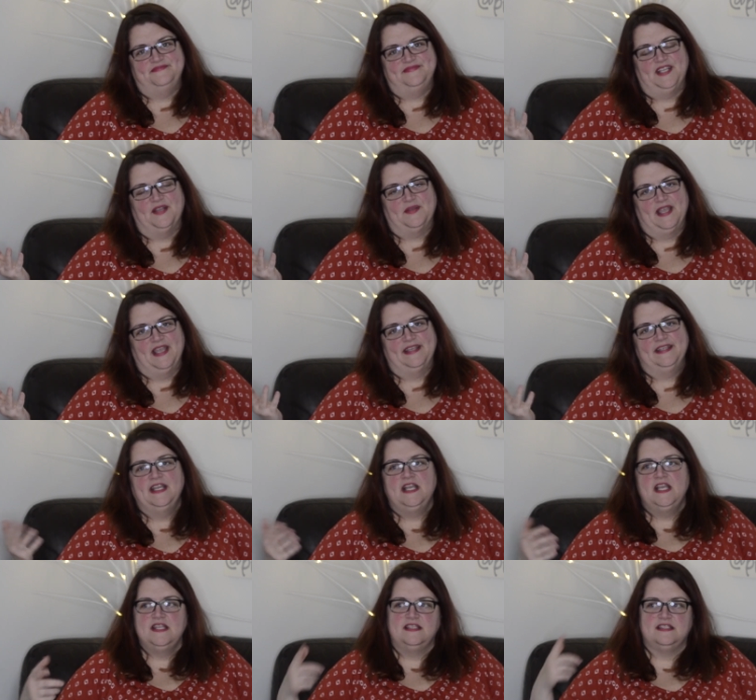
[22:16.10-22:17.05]
Okay,
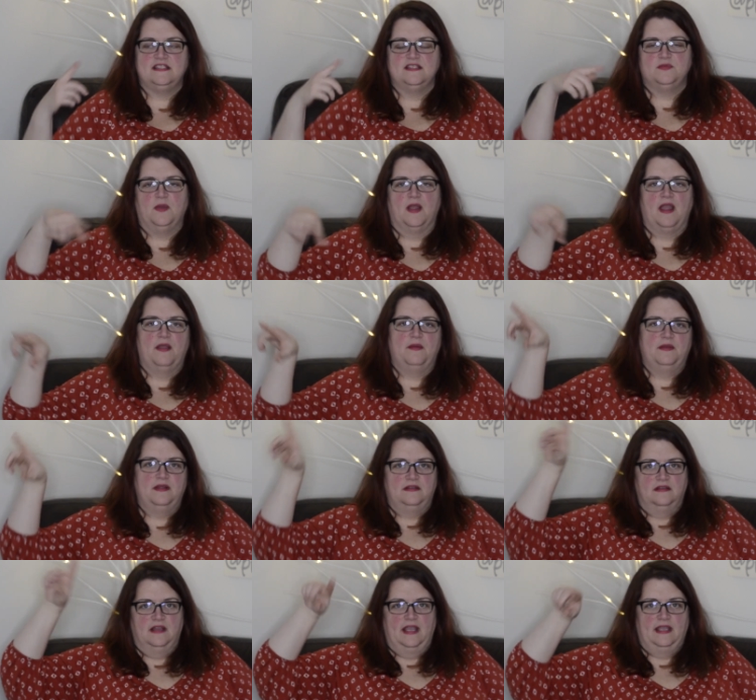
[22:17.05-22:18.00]
this is where I
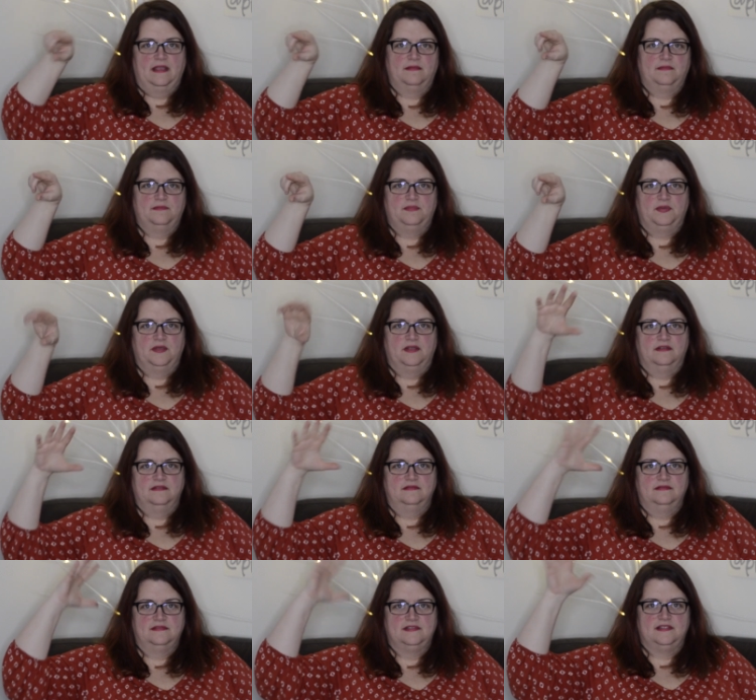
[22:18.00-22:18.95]
would like put
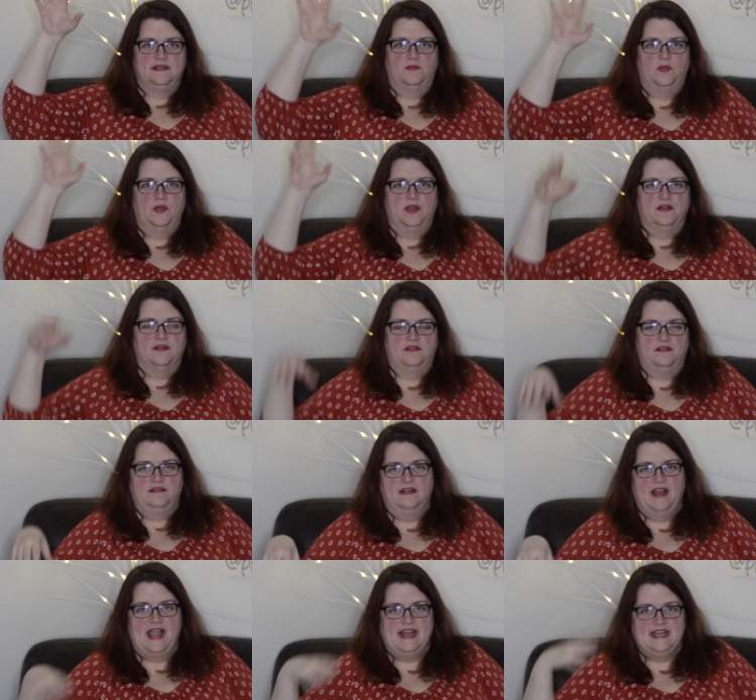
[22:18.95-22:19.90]
some weird
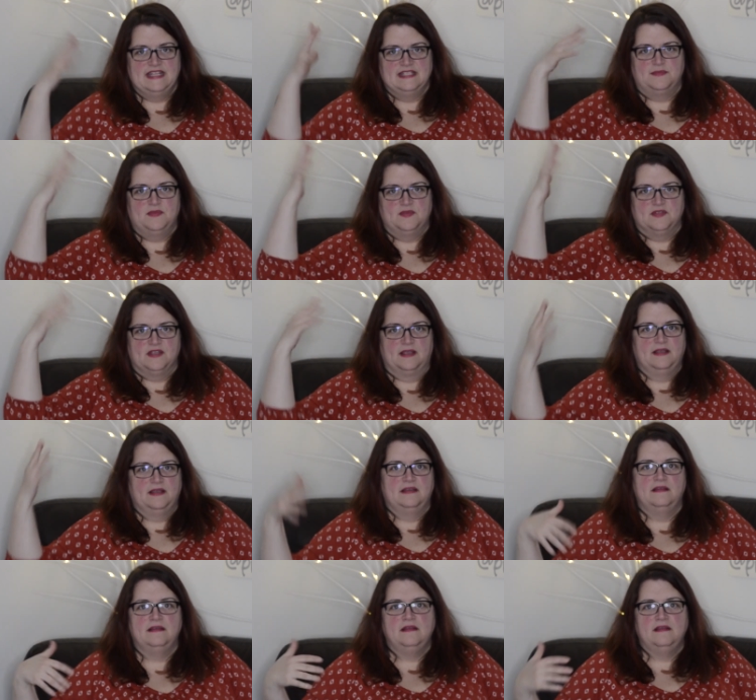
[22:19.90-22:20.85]
90s music
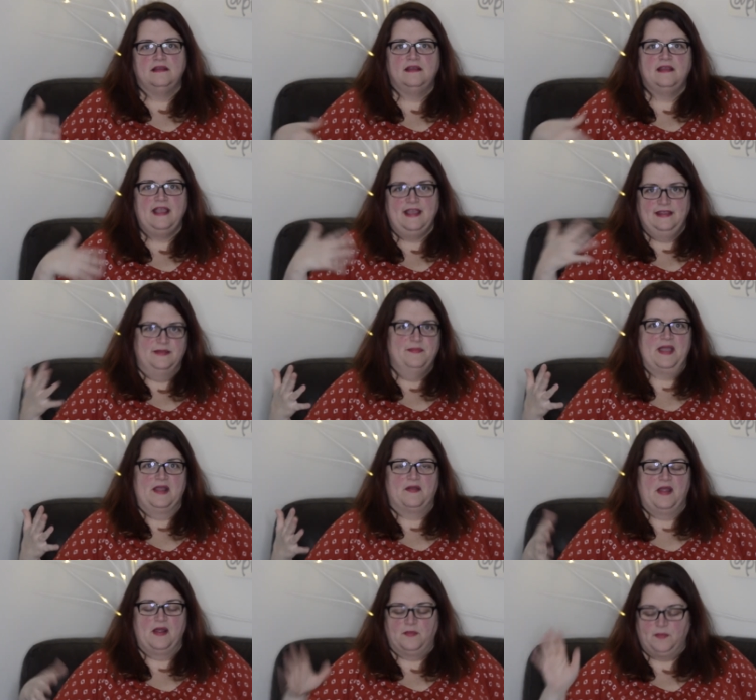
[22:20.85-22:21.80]
in the
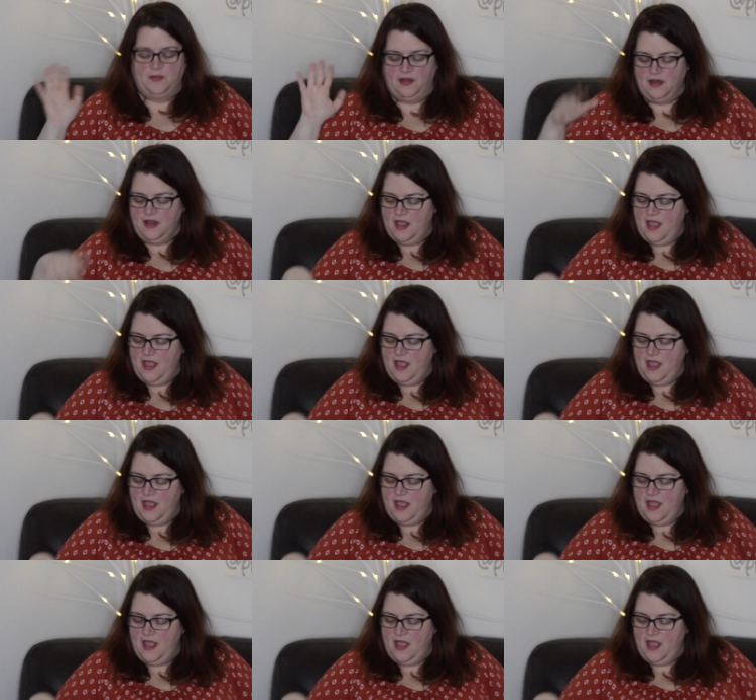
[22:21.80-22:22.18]
background, but